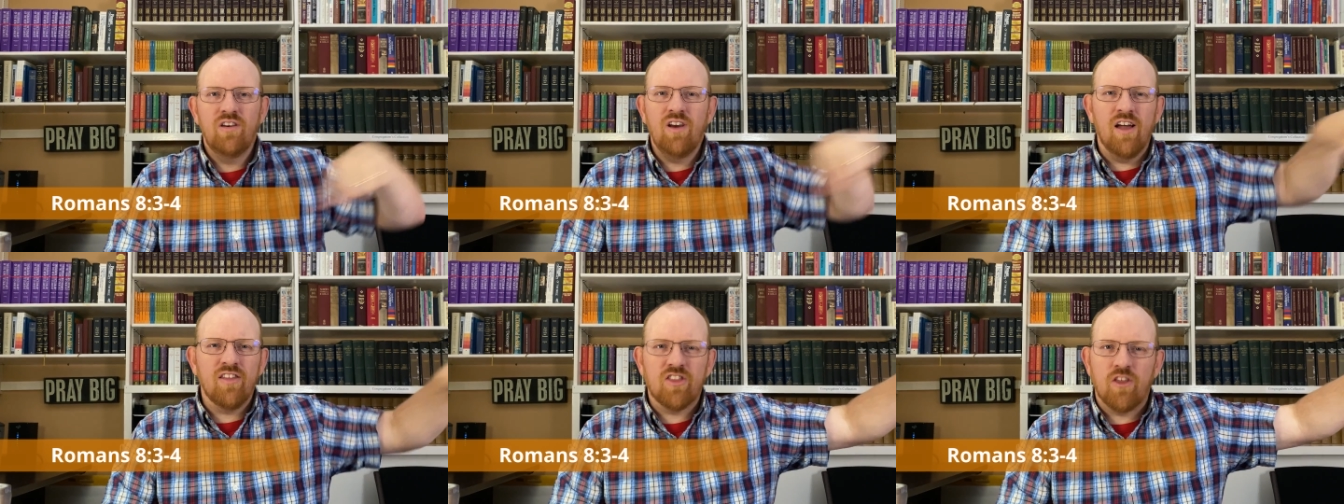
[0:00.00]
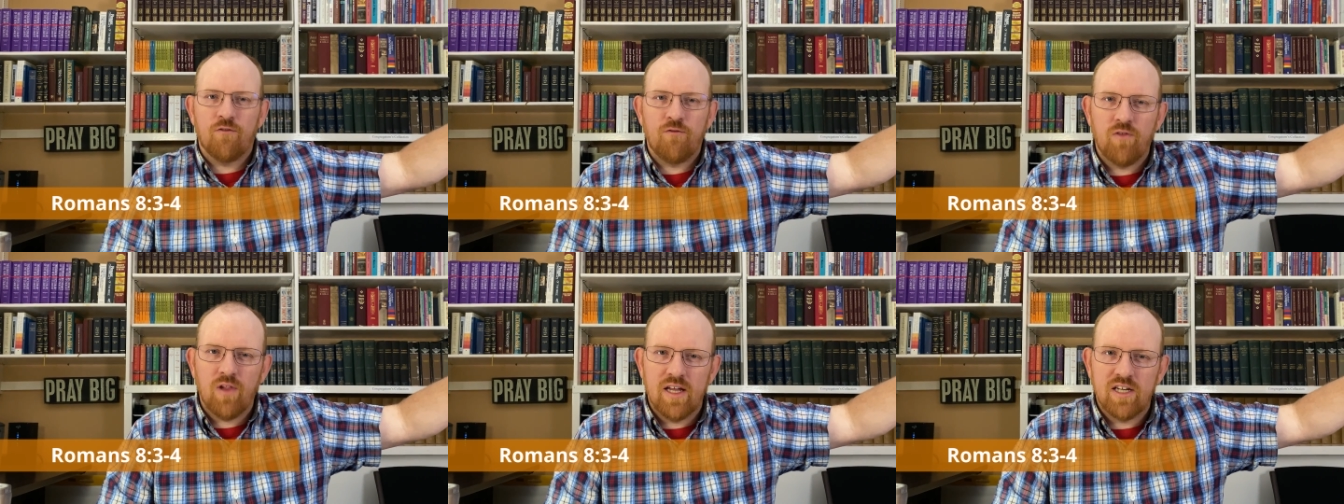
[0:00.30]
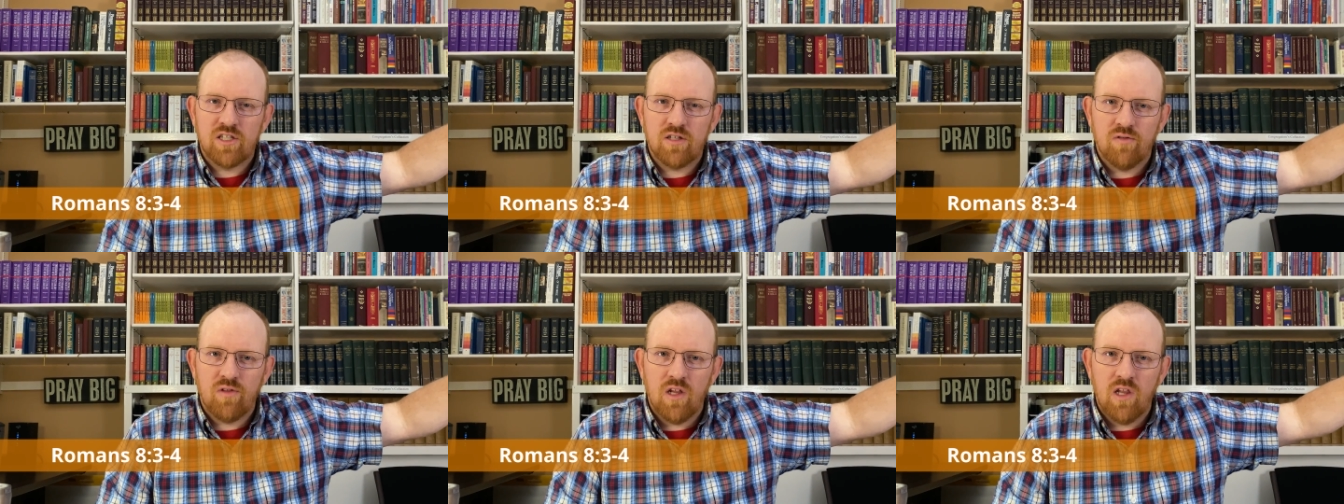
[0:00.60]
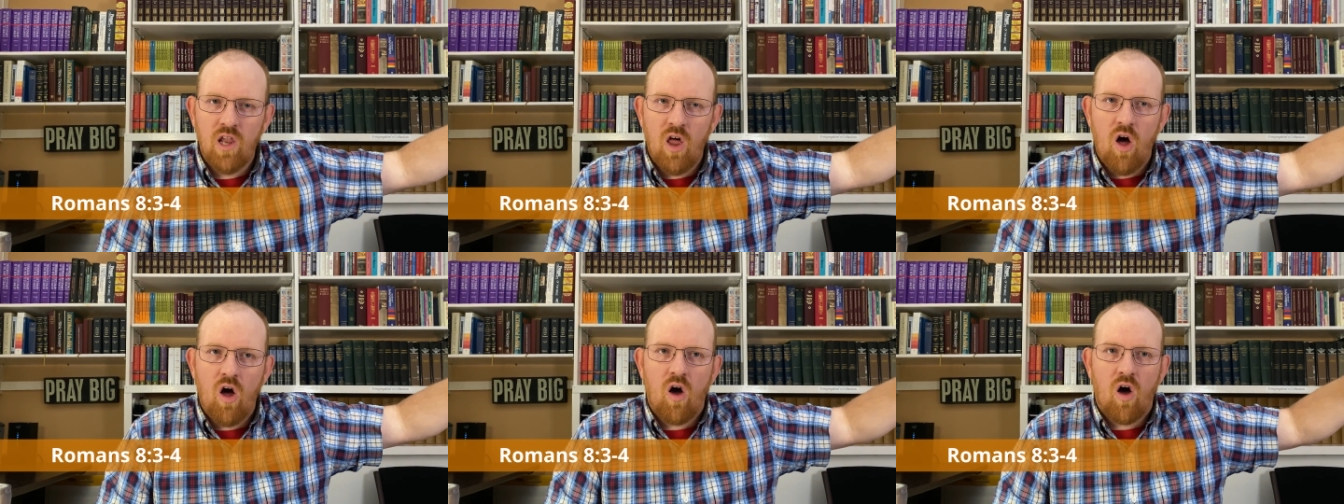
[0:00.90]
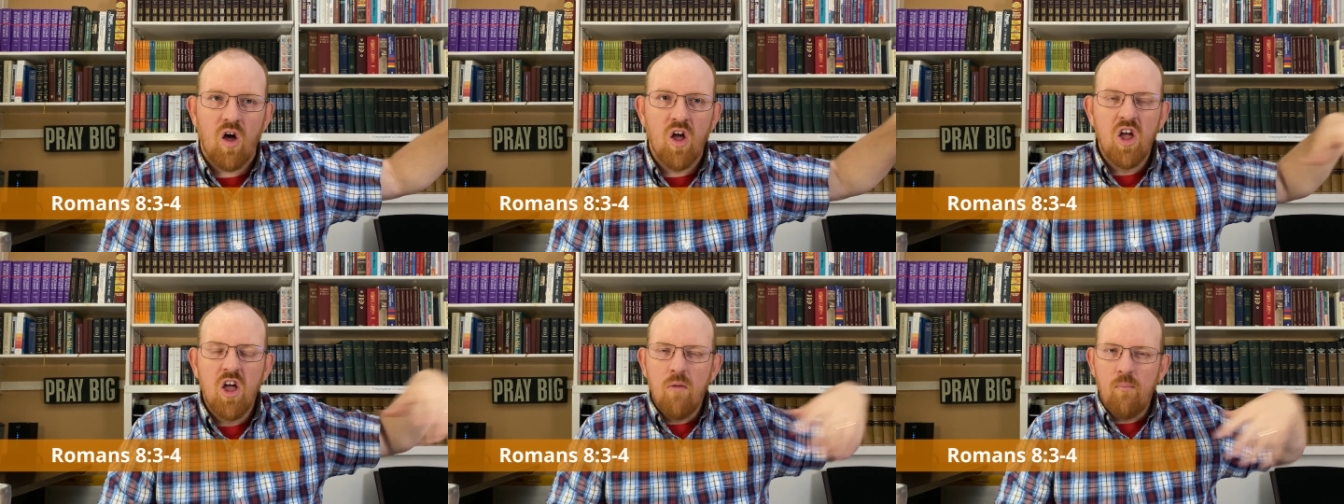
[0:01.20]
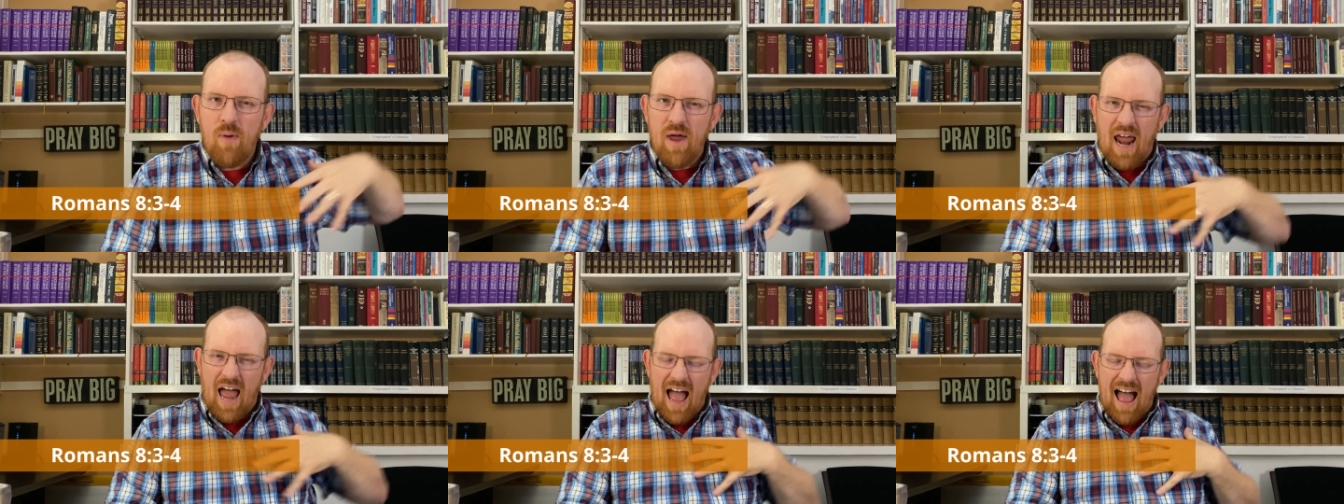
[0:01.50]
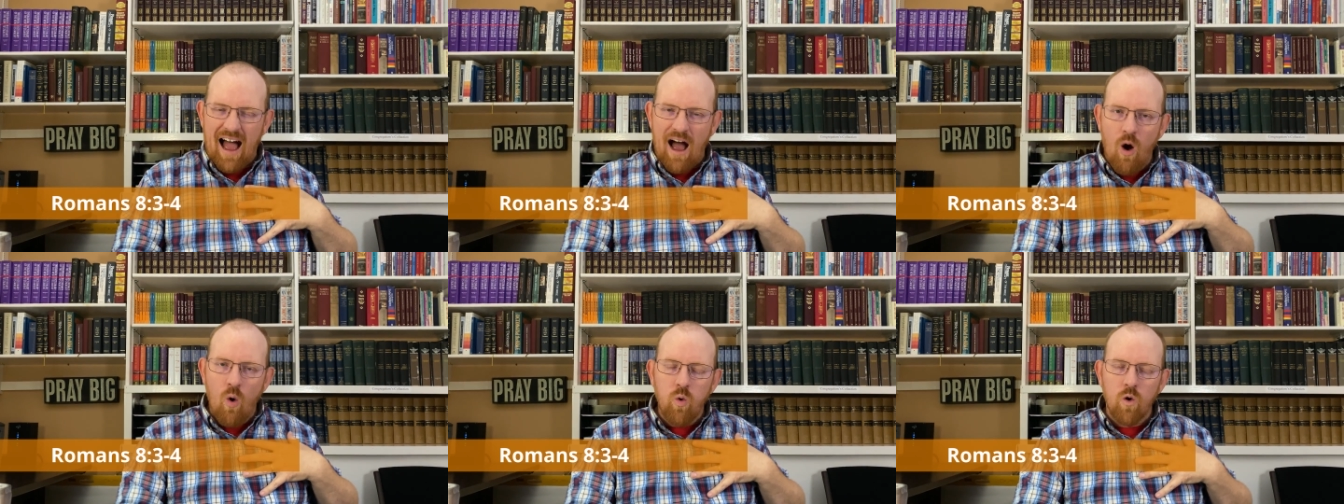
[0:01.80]
not the flesh of the law, but
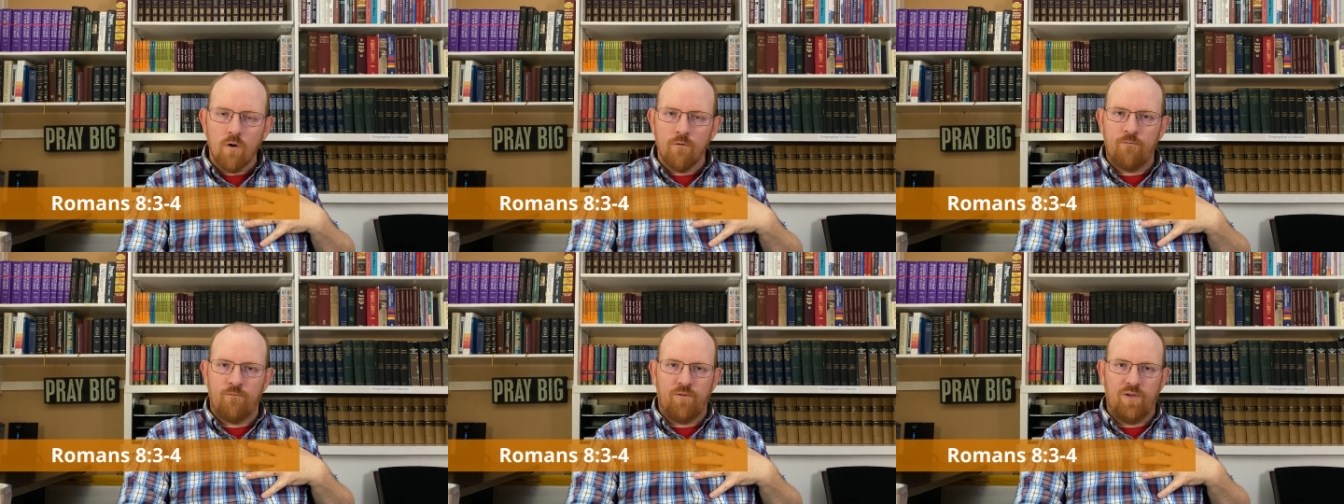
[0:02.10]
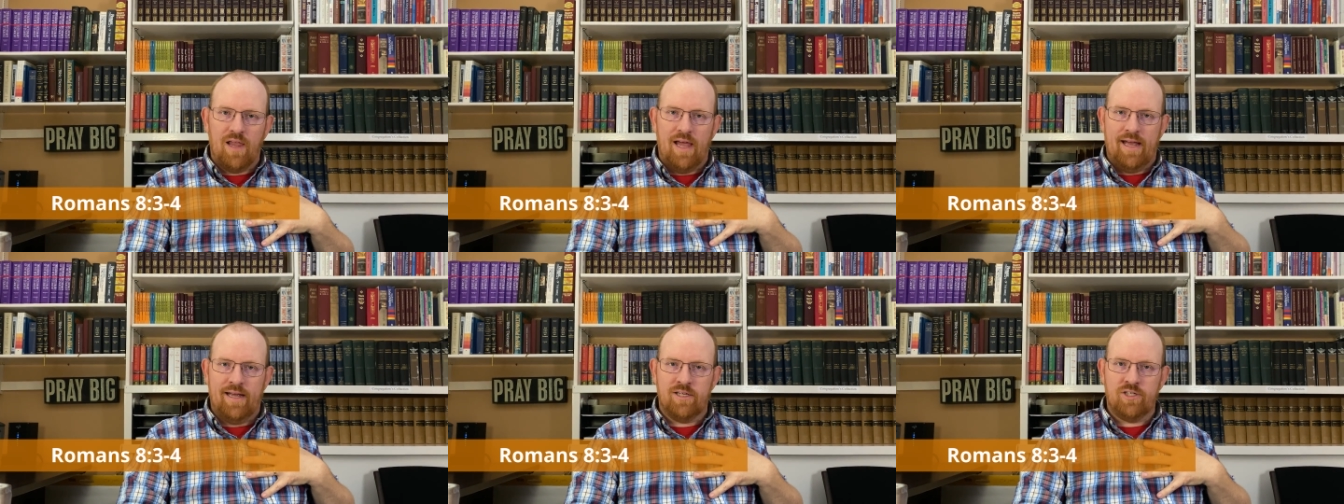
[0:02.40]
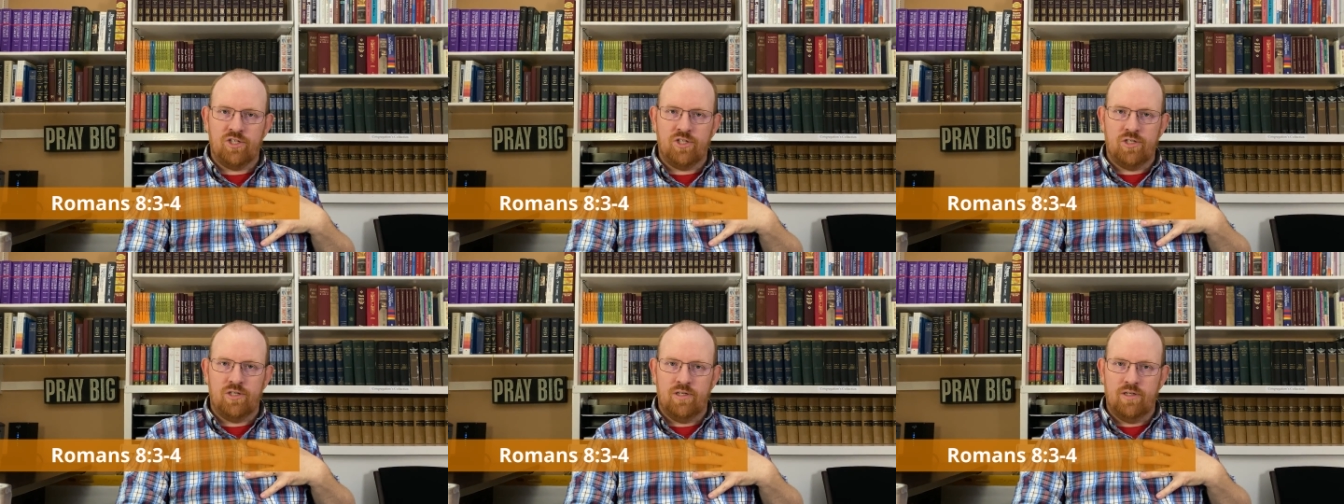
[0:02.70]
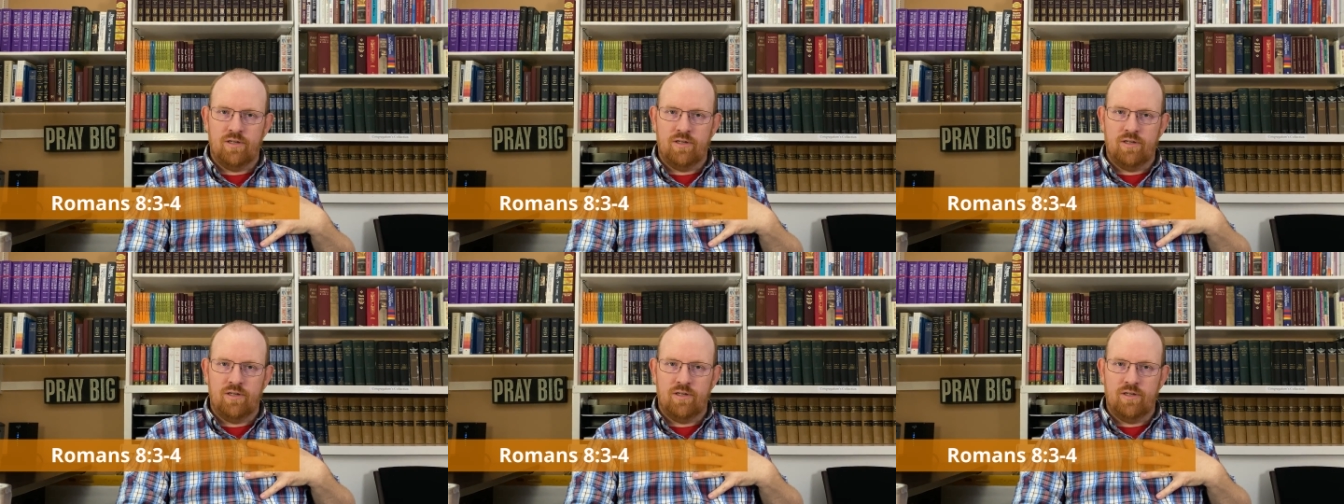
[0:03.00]
our flesh,